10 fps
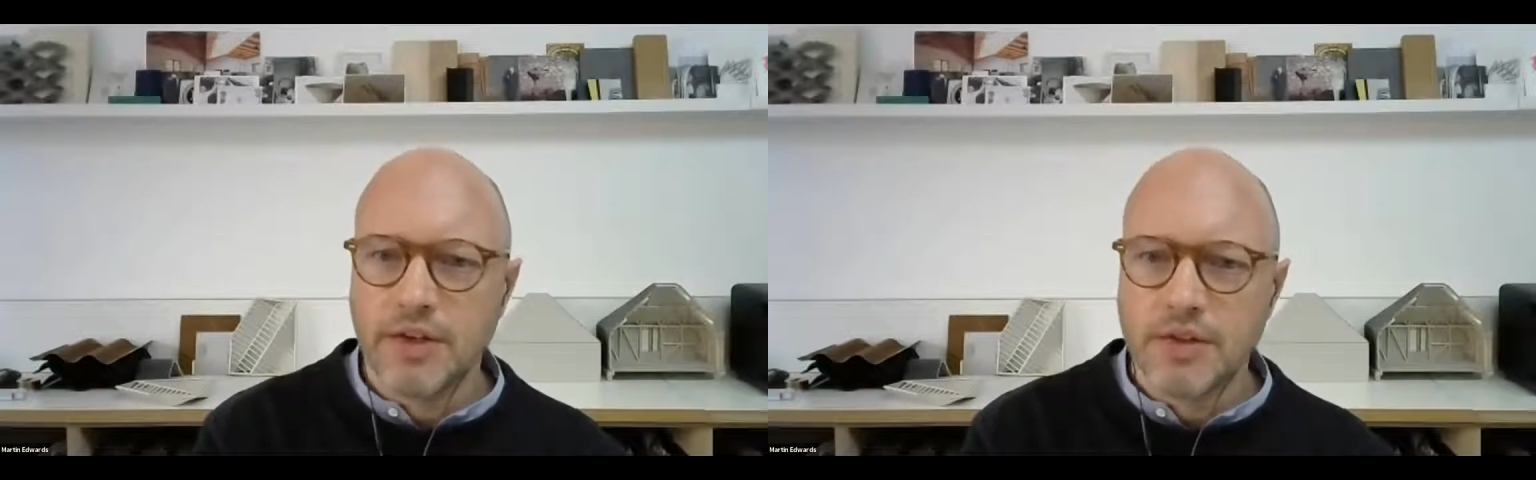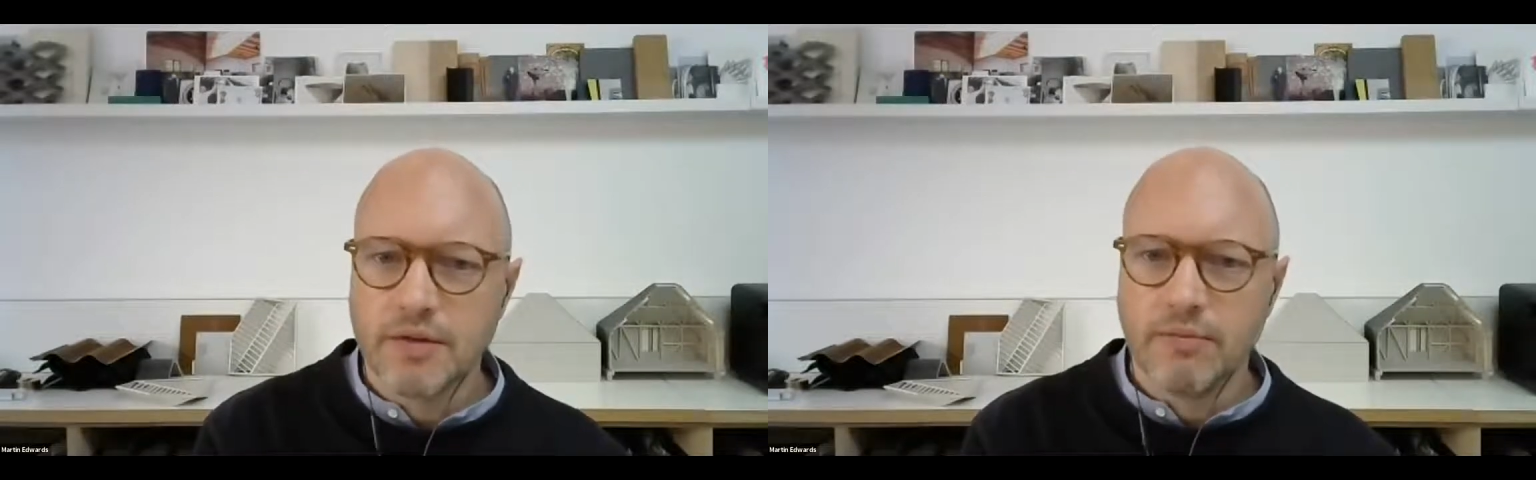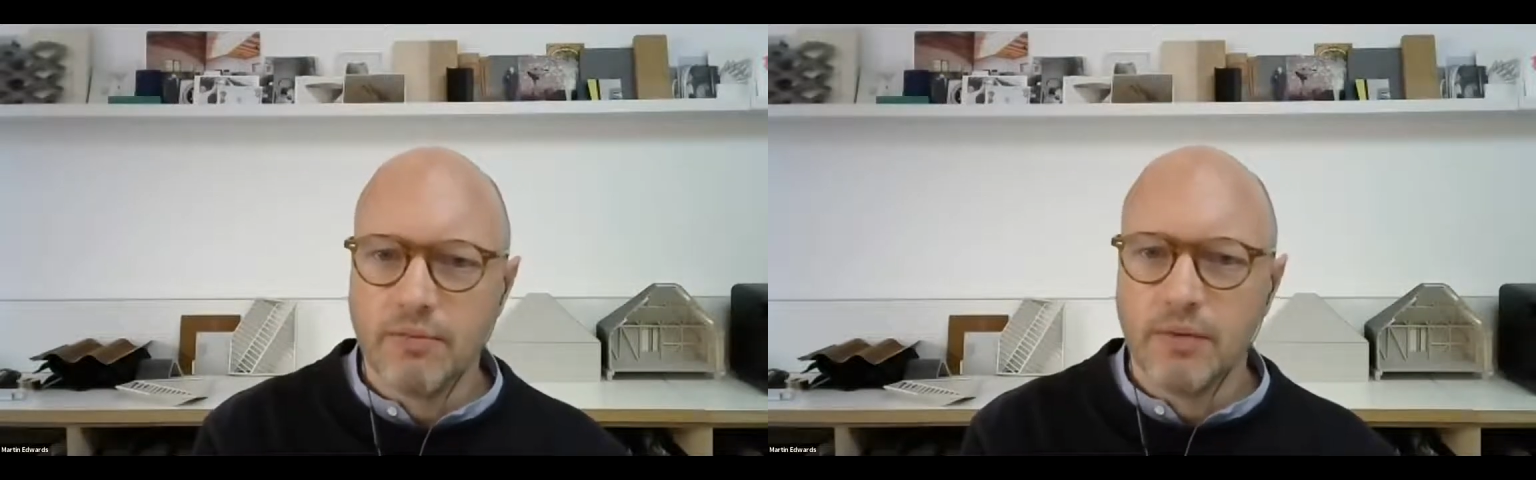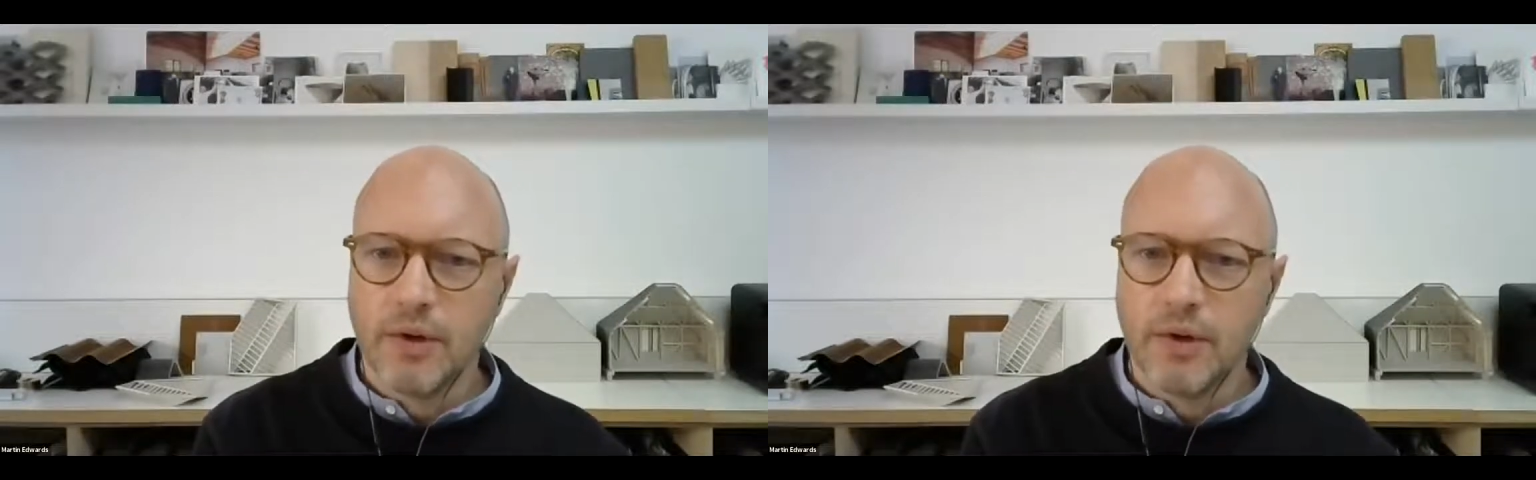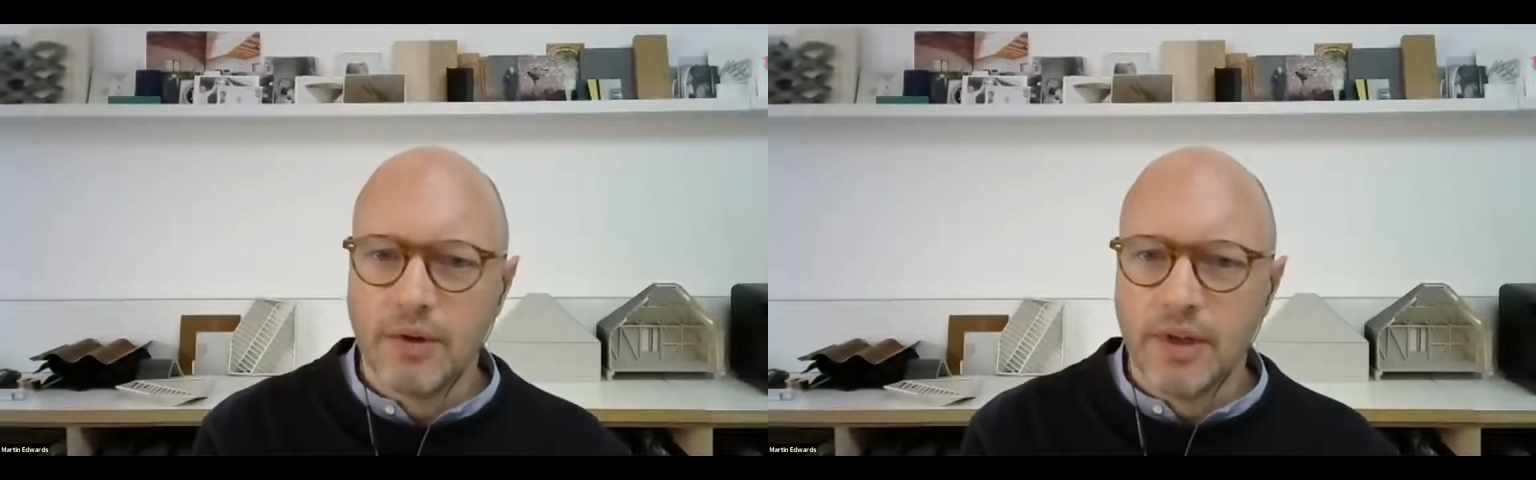
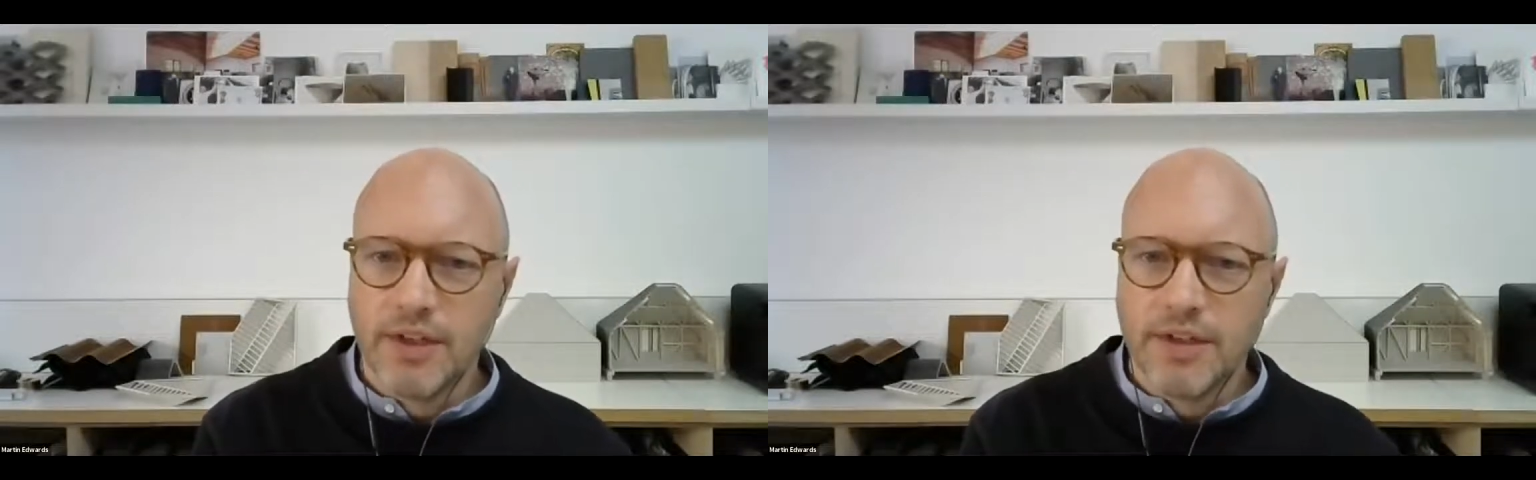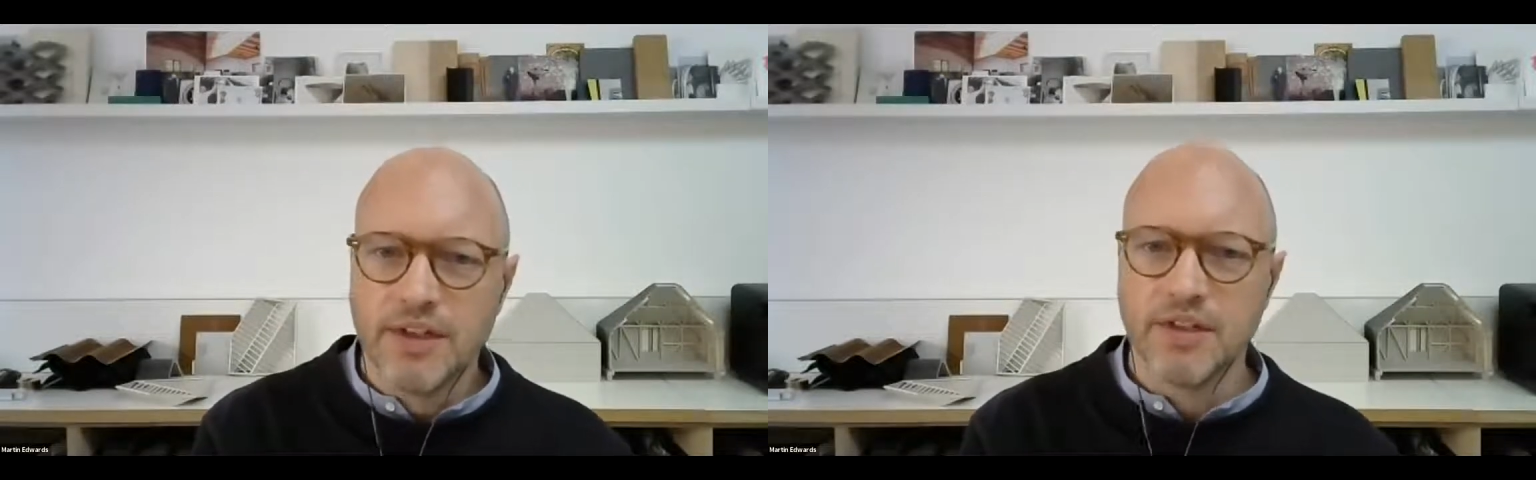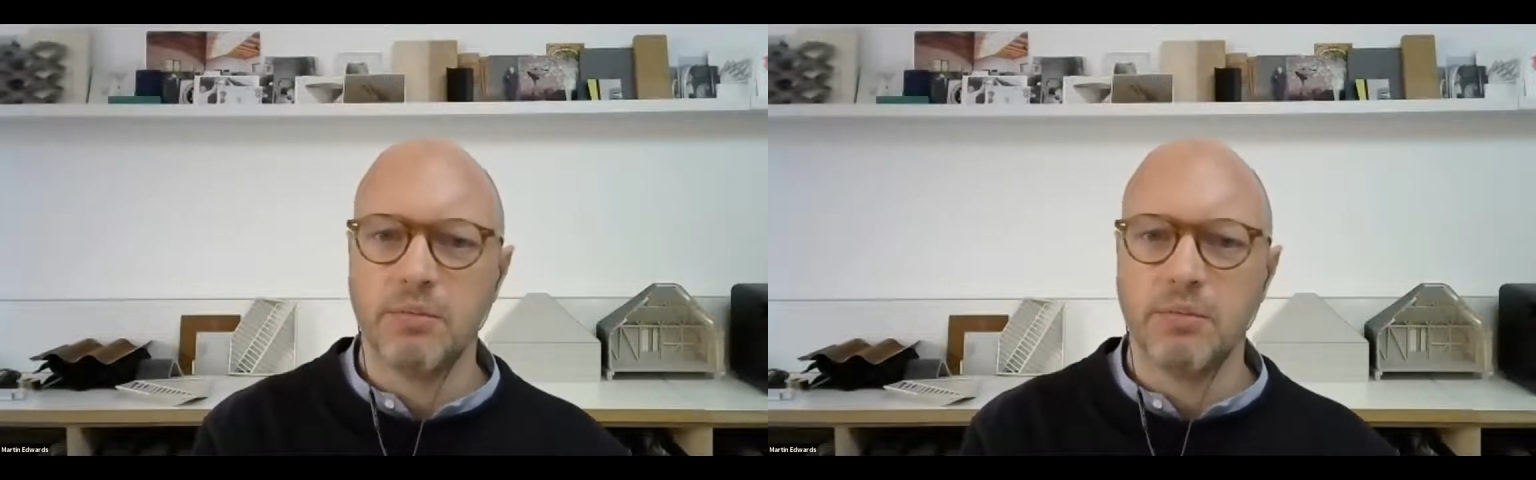it's